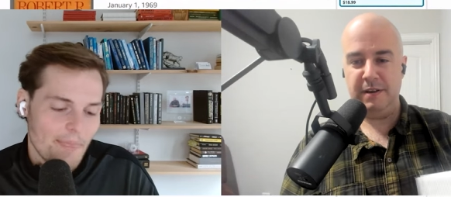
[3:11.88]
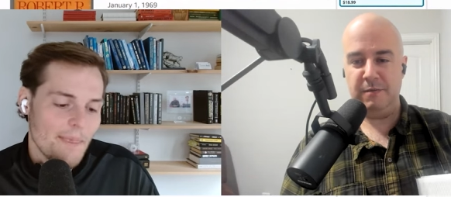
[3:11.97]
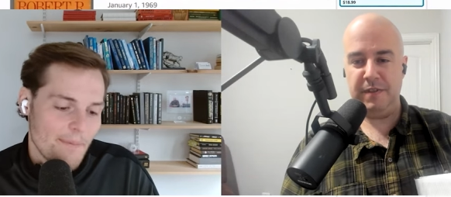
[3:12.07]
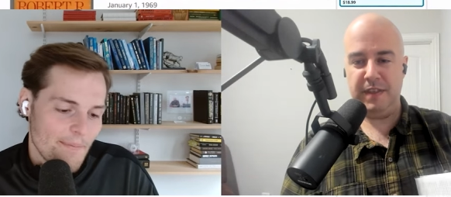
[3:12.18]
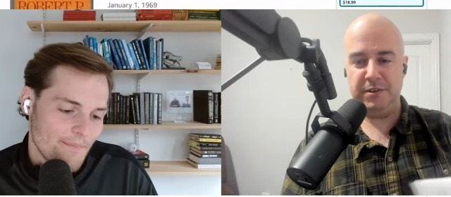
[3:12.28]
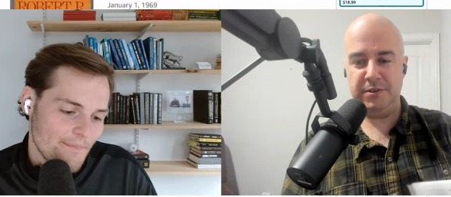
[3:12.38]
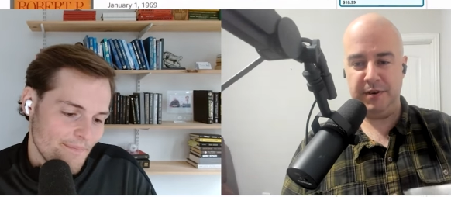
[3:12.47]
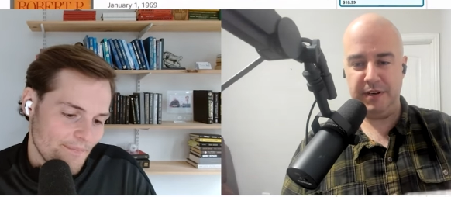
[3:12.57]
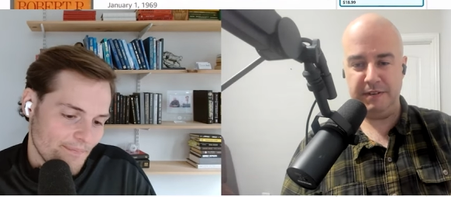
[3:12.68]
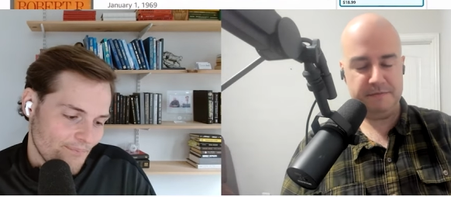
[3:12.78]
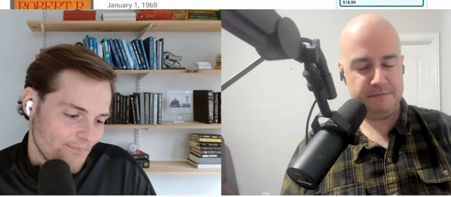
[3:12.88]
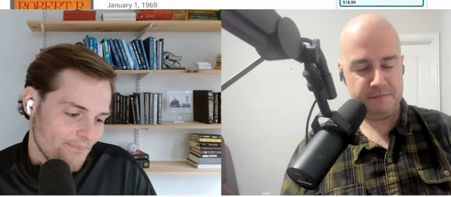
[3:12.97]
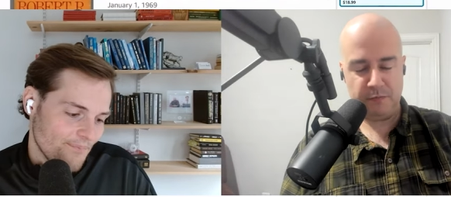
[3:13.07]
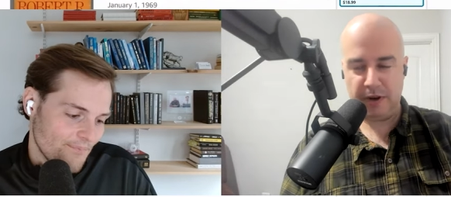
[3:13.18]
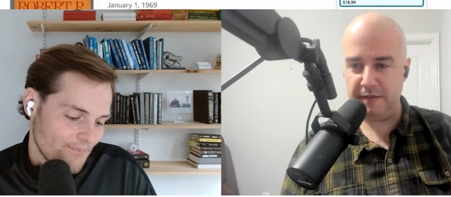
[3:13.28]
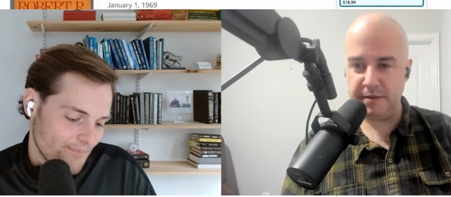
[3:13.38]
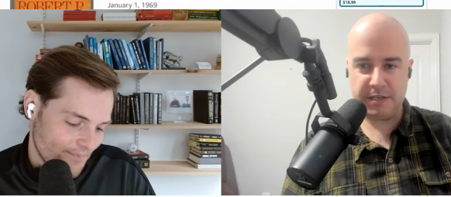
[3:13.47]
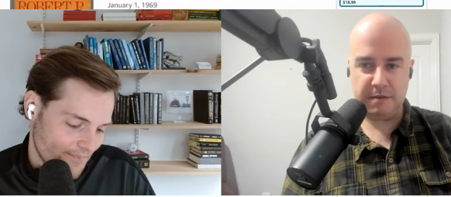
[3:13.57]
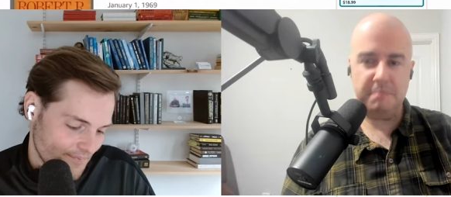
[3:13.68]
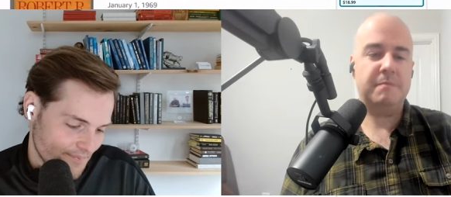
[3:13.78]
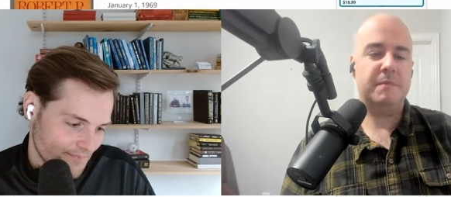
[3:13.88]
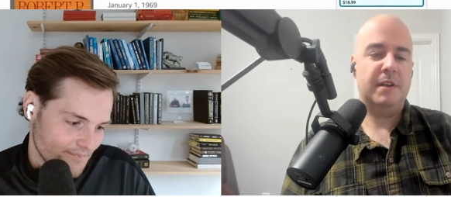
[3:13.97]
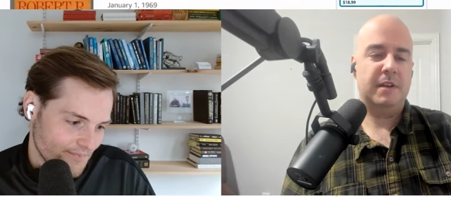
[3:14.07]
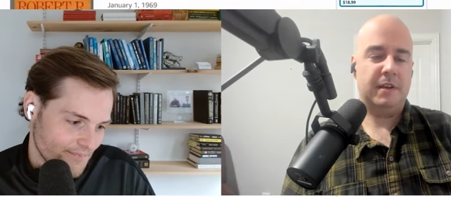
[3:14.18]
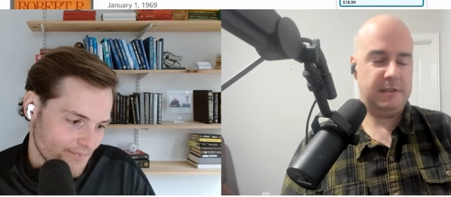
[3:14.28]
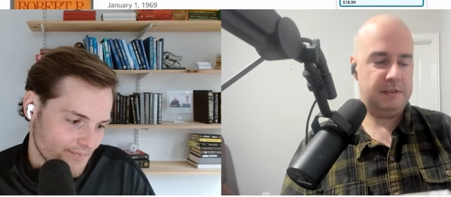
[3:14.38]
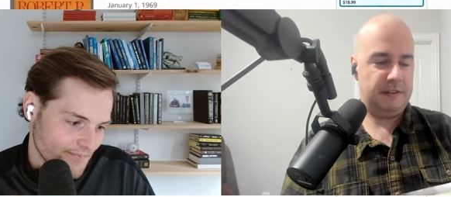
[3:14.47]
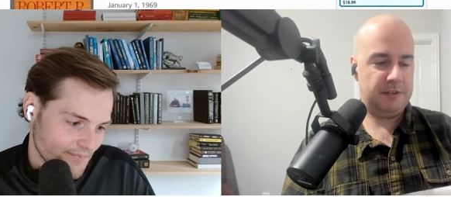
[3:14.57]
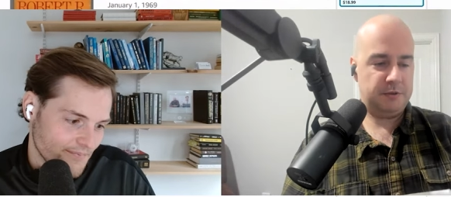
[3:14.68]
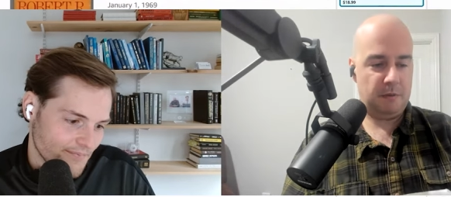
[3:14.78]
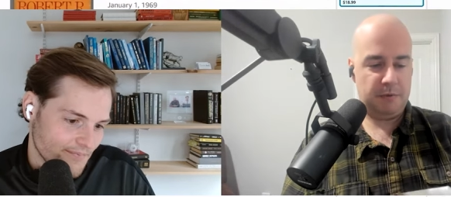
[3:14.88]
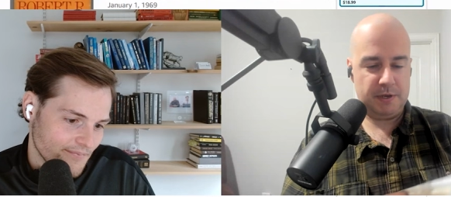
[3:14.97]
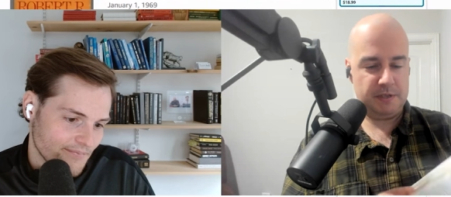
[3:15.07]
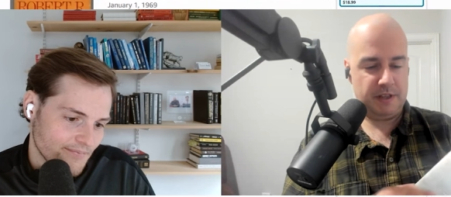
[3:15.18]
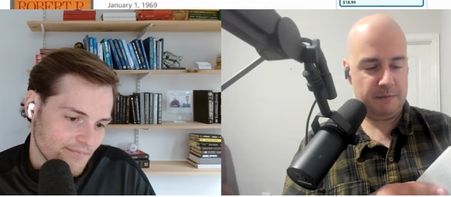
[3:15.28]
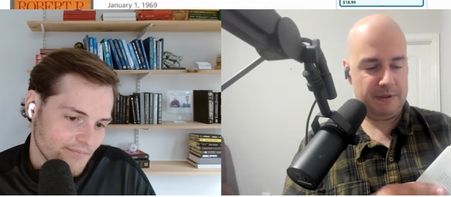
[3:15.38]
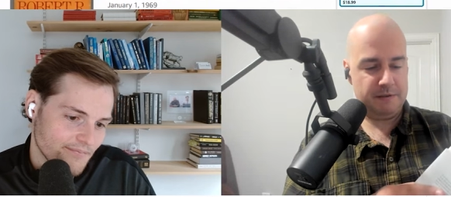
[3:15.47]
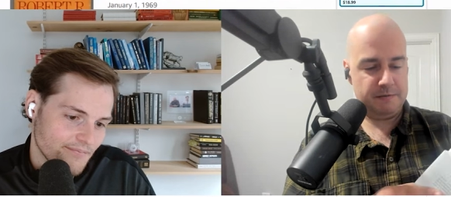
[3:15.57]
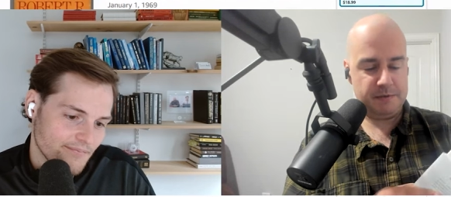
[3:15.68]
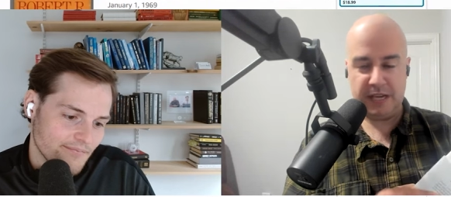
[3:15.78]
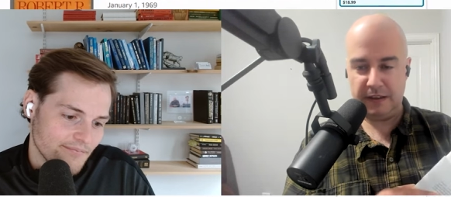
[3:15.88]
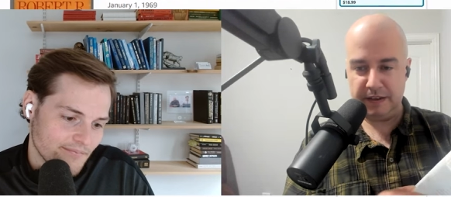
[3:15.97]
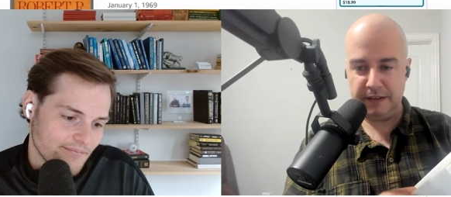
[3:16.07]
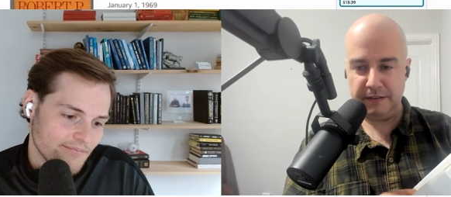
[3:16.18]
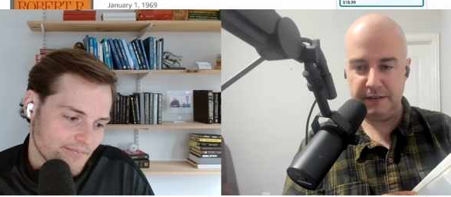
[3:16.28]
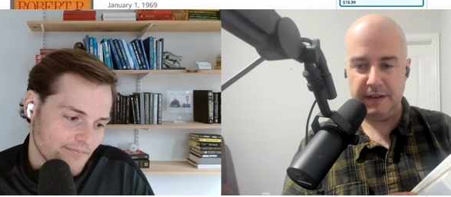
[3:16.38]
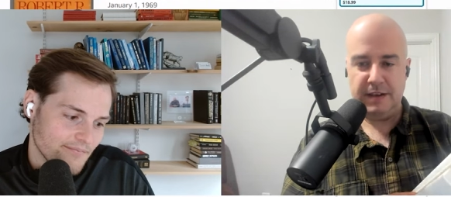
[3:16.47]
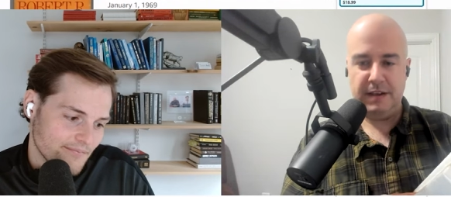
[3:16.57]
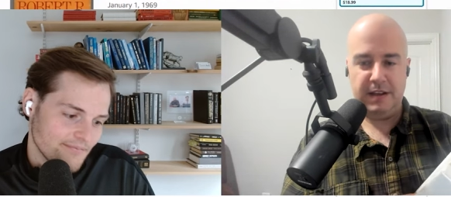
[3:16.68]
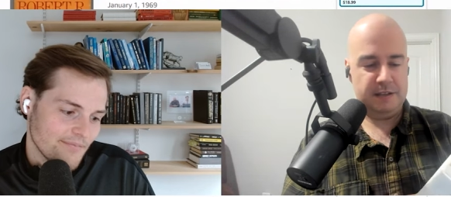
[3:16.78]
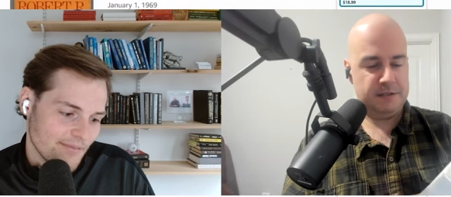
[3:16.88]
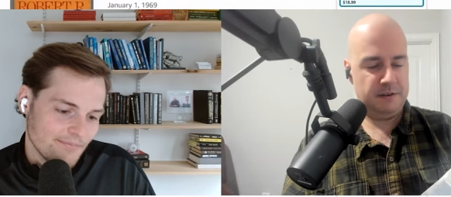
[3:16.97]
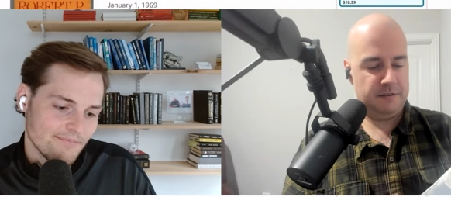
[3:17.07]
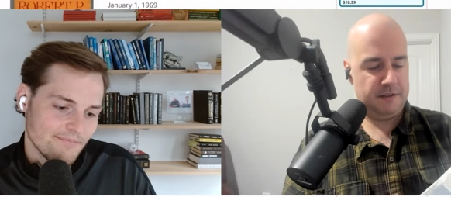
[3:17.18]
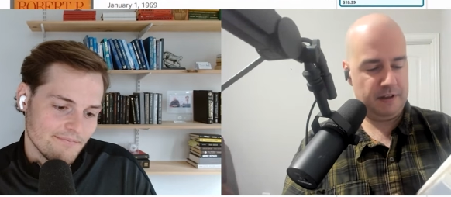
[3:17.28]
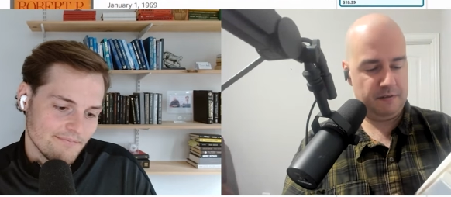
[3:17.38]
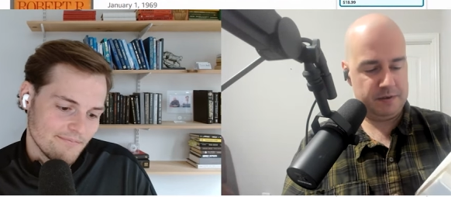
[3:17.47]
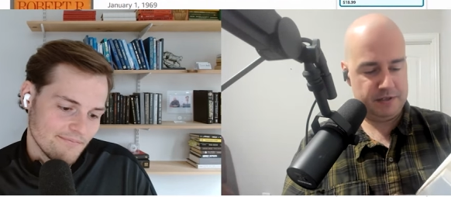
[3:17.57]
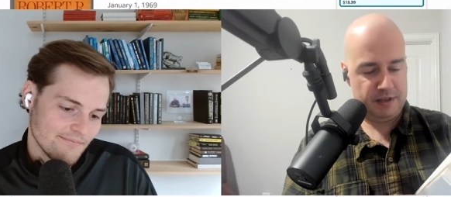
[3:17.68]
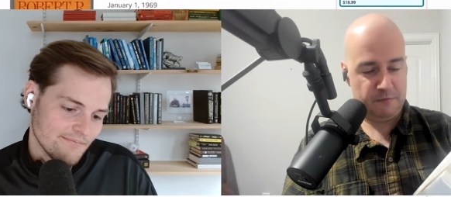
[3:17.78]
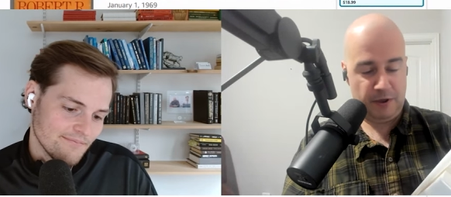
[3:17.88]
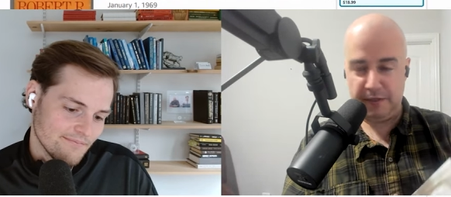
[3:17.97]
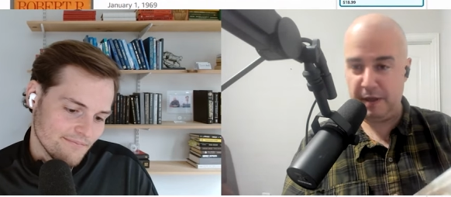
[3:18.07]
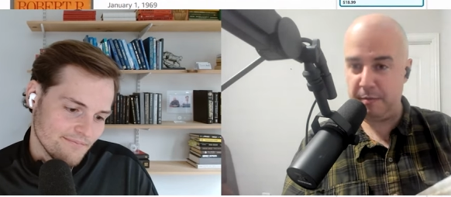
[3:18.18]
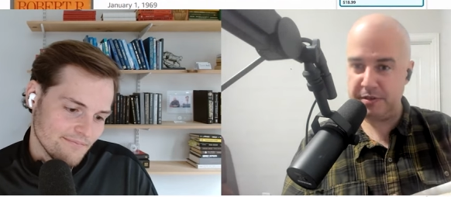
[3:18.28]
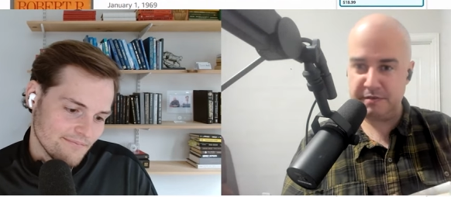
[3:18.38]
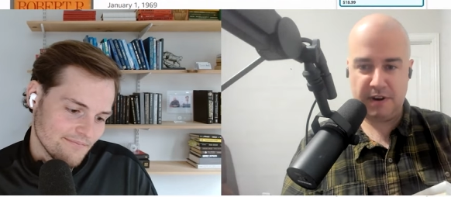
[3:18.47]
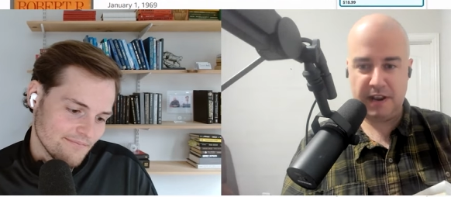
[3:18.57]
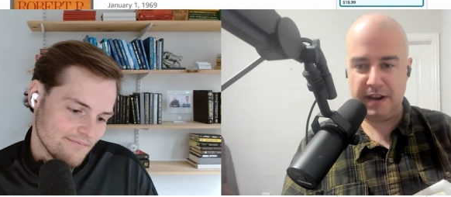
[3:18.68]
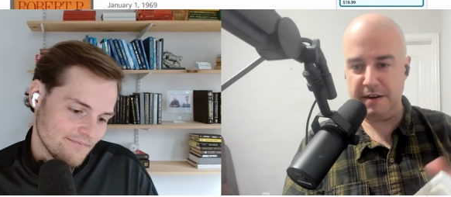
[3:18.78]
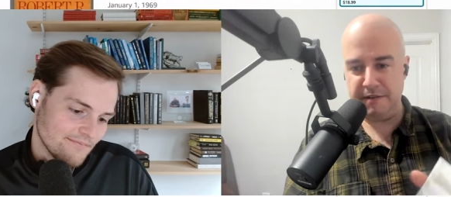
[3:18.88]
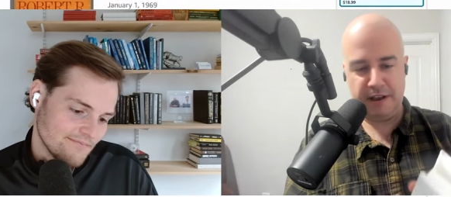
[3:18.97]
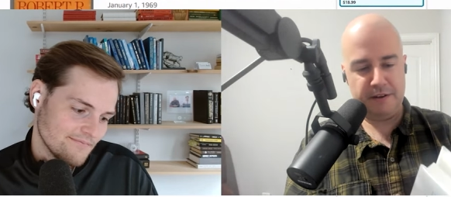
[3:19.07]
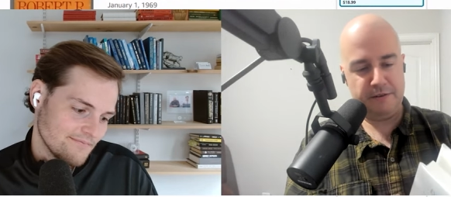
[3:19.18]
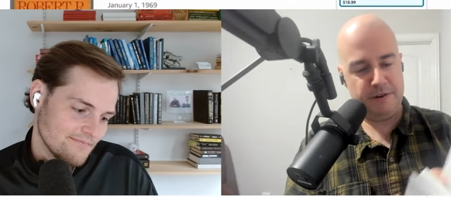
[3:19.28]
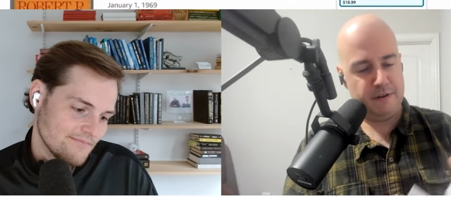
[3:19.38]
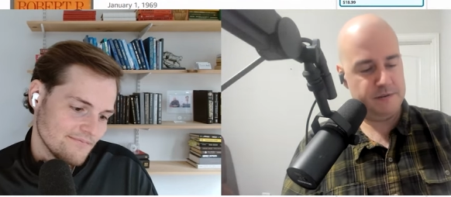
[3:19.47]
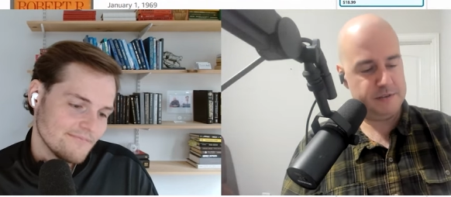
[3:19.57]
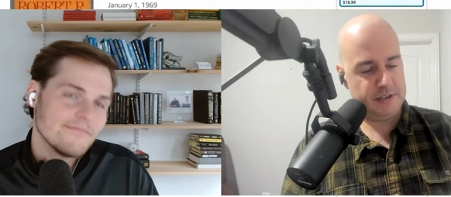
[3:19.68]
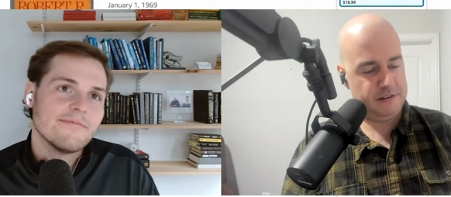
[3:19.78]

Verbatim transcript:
Speaker 1: when they join whatever team because the Les Schwab book is a lot about selling and so they'll give it to them. Whether that person read it or not, who knows?